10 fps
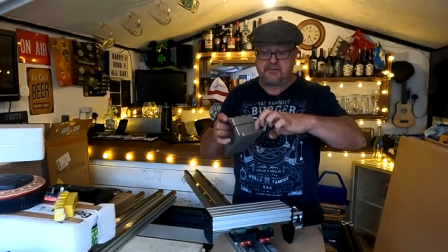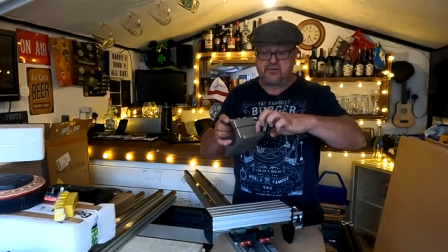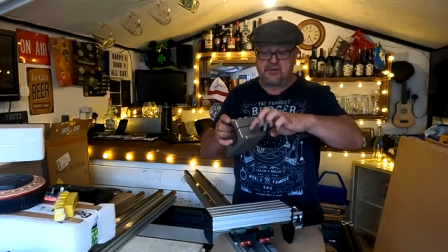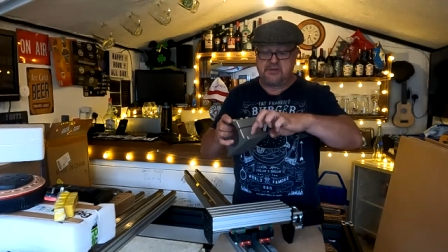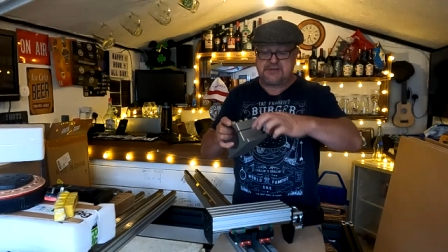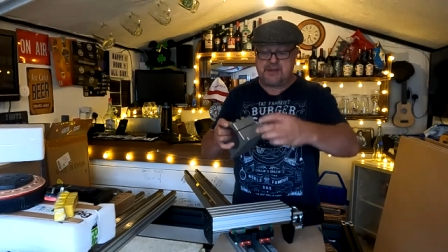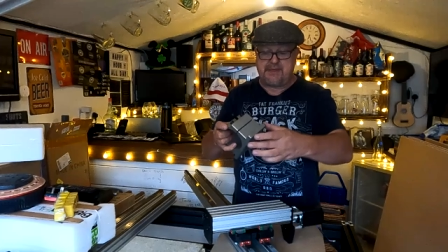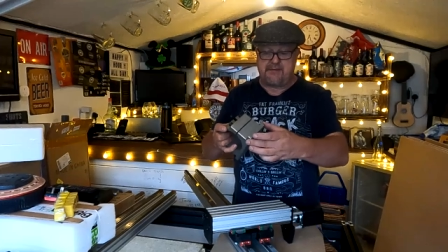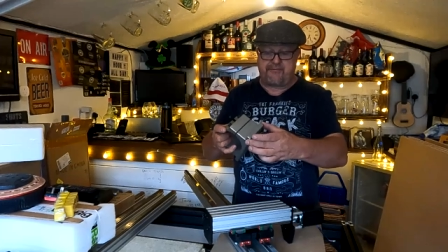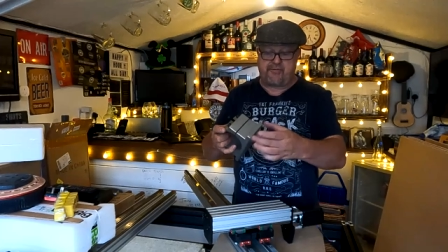drill and
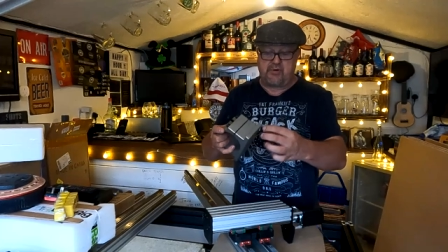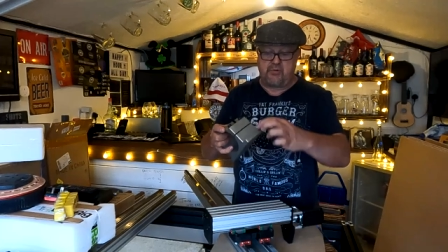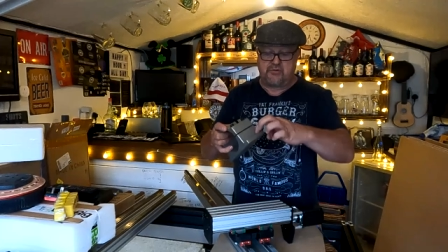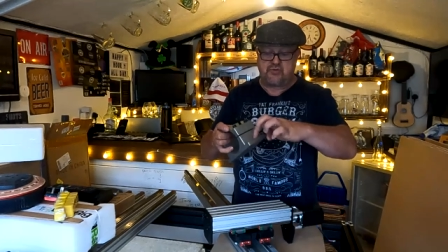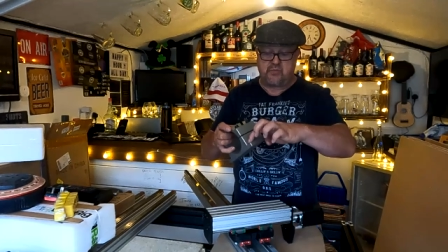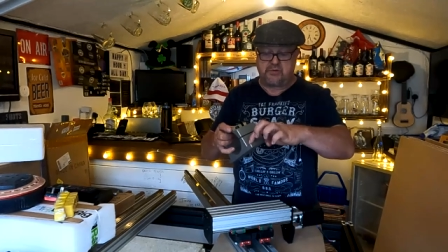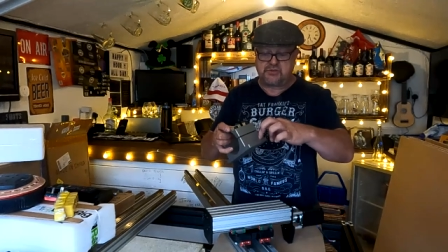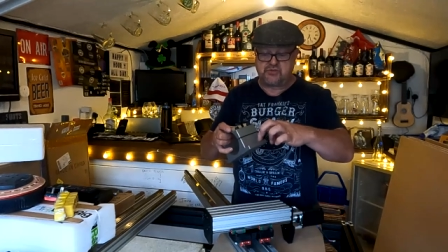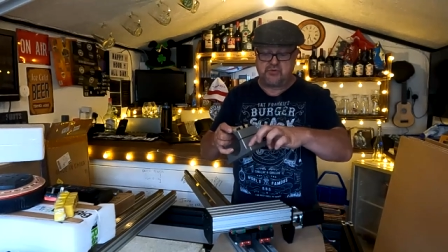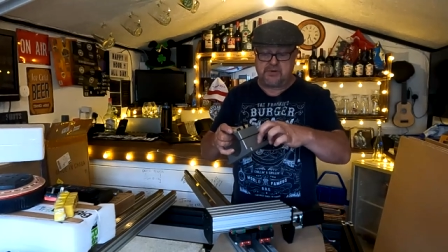tap that through, drill,
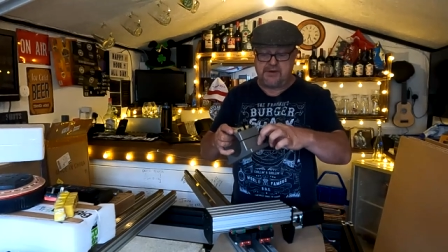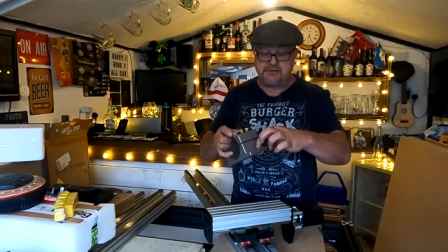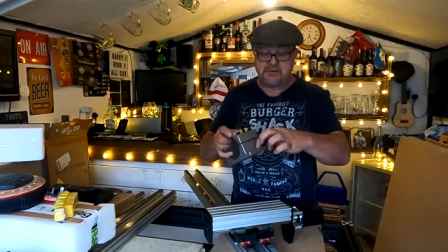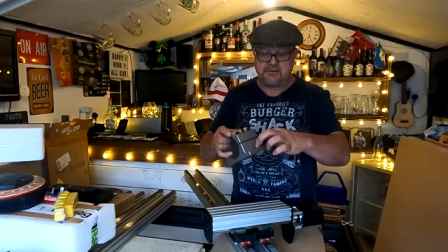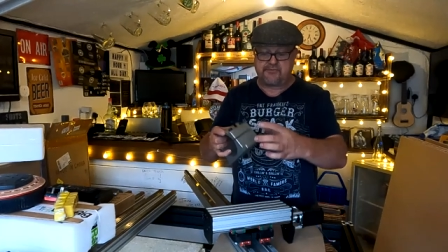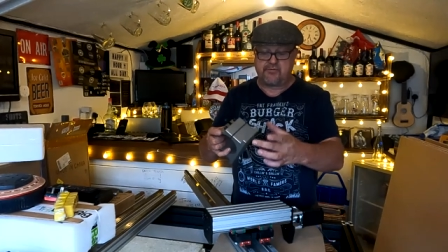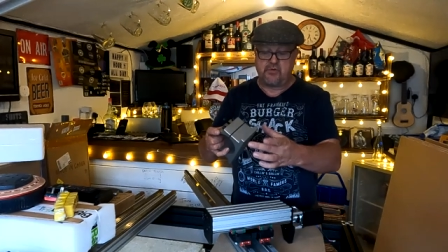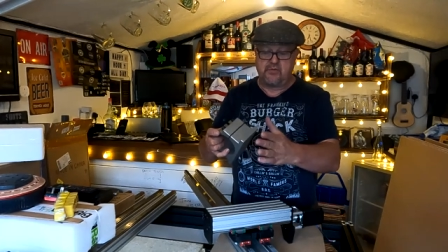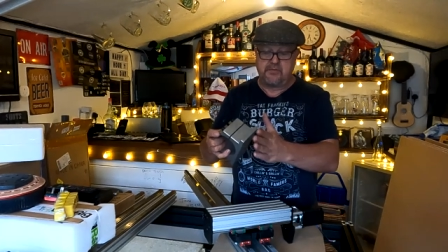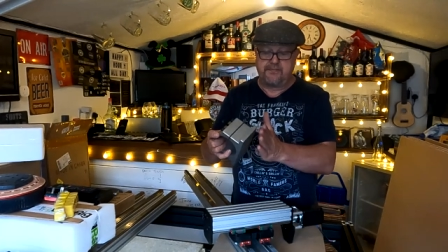drill clearance holes
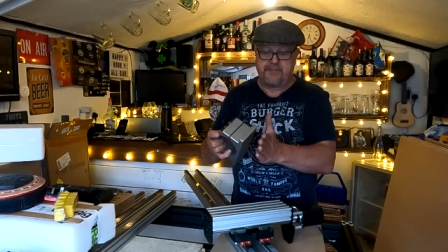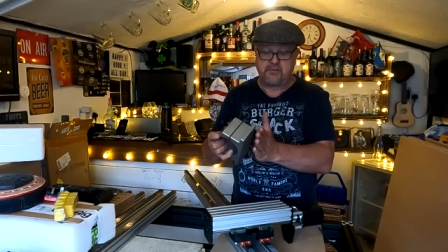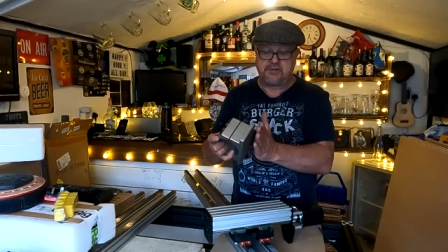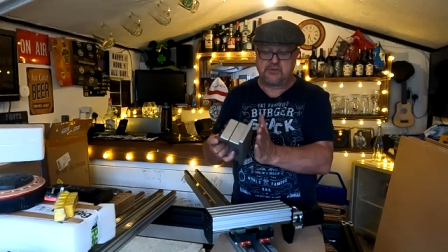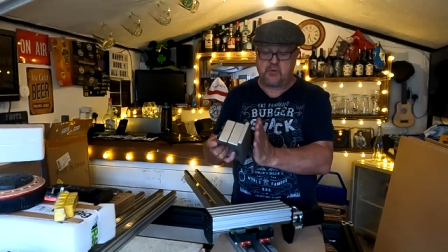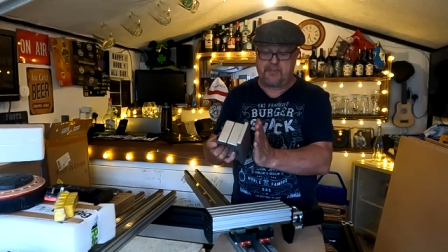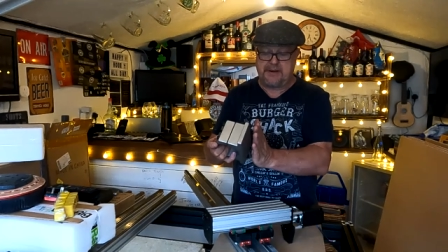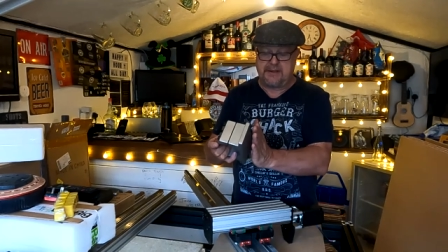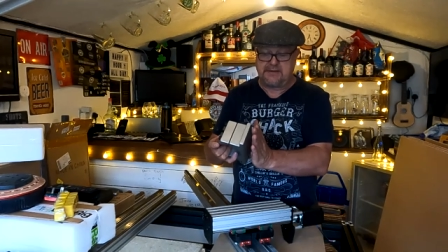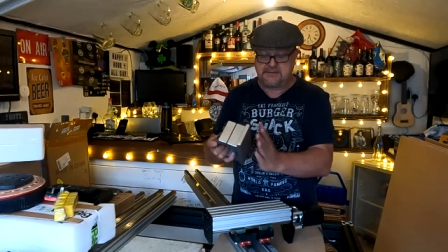through, bolt it to a
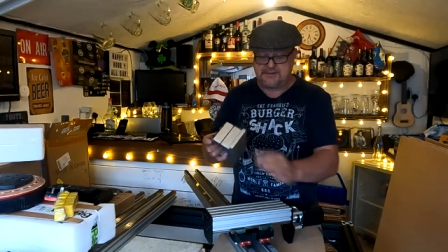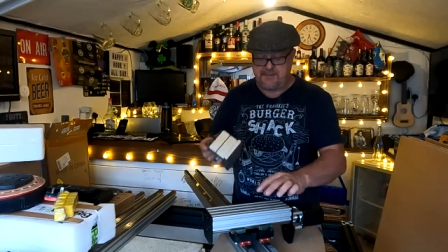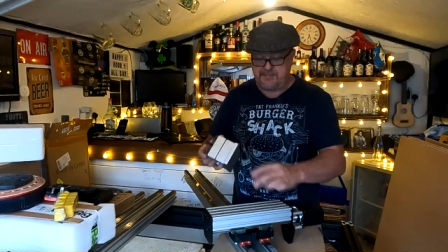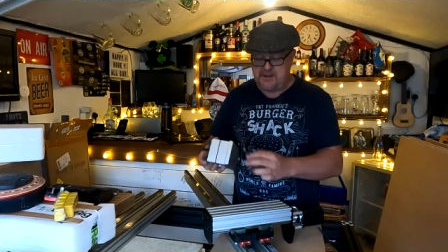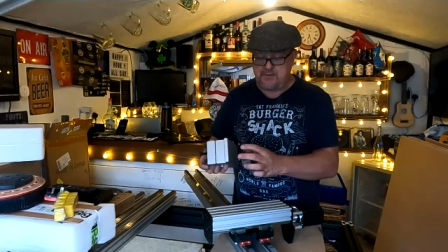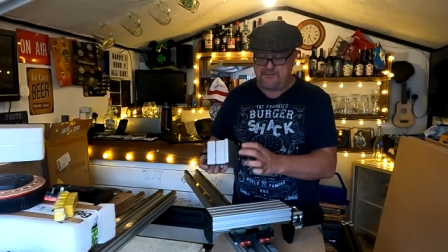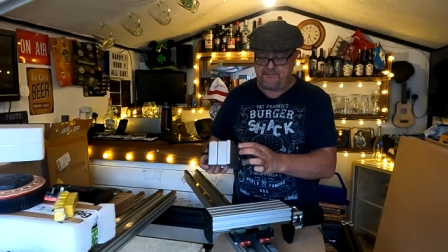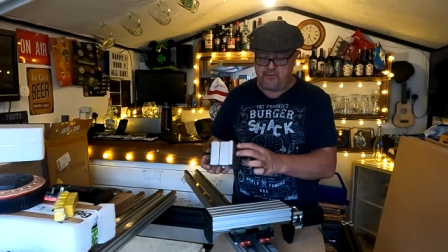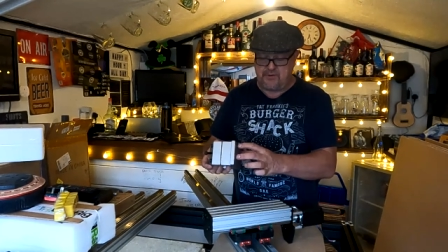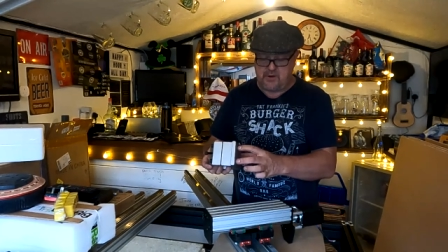plate, and that plate will
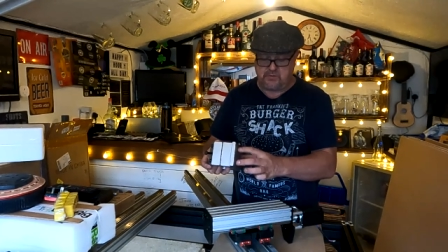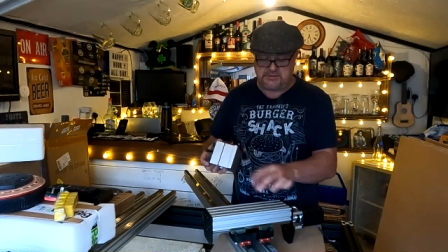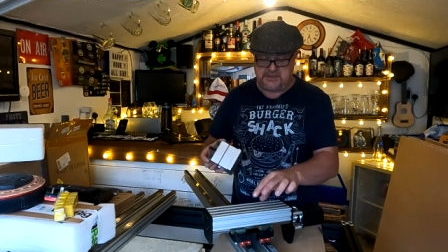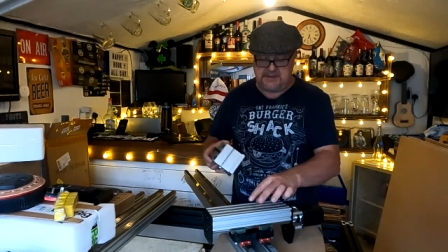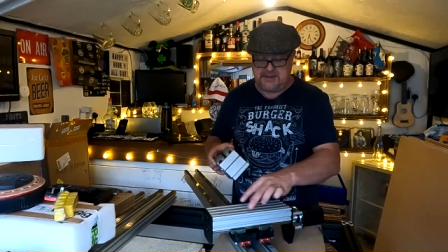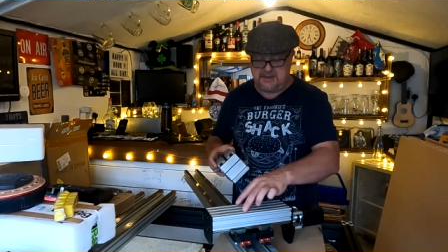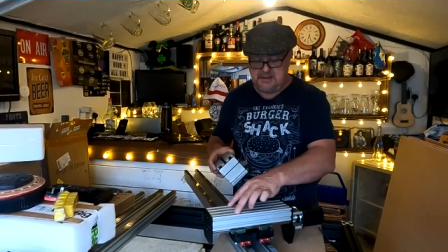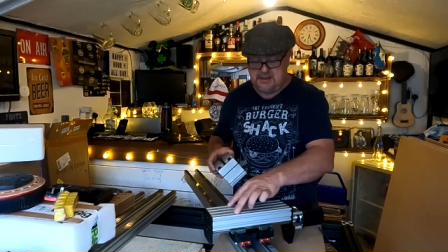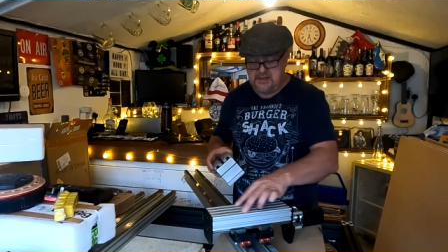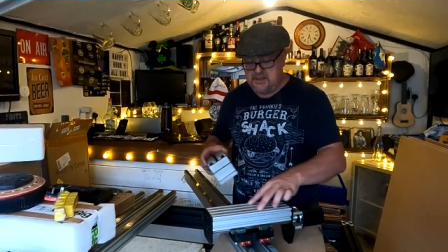have four holes here,